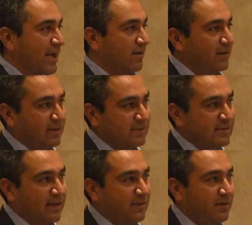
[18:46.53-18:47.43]
analytics
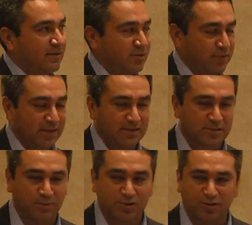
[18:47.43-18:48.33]
data, doing
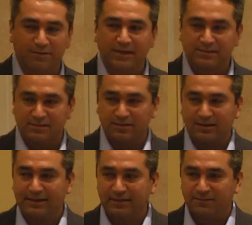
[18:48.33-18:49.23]
customer surveys to
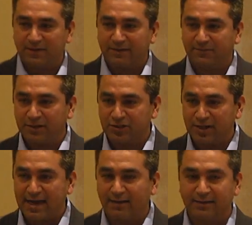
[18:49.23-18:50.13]
identify
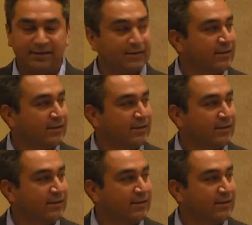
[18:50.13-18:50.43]
functionality.